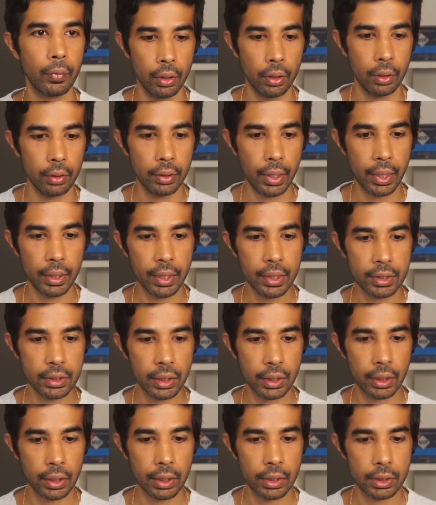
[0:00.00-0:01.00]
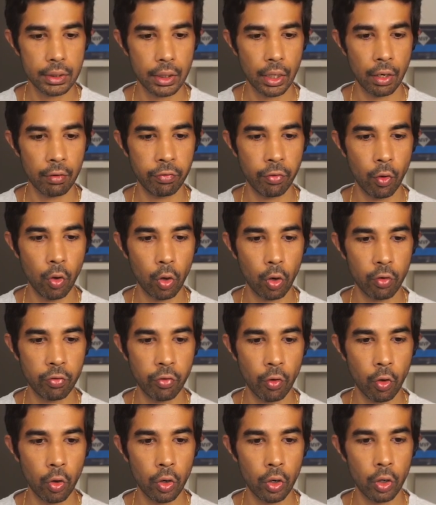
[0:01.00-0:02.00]
then this returns a
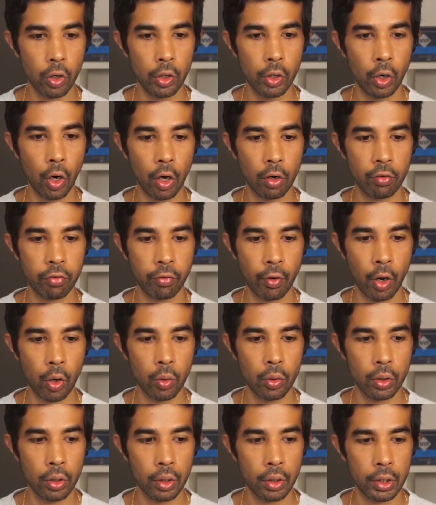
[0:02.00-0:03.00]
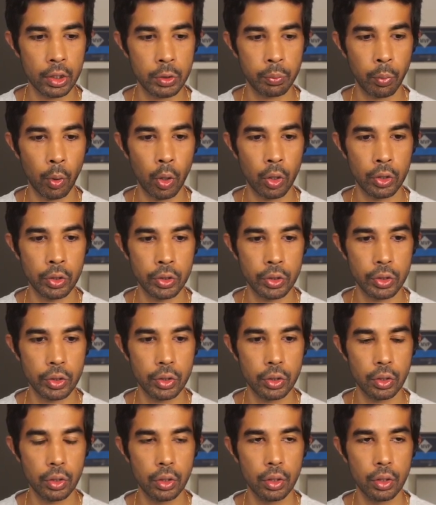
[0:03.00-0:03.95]
404 not found response.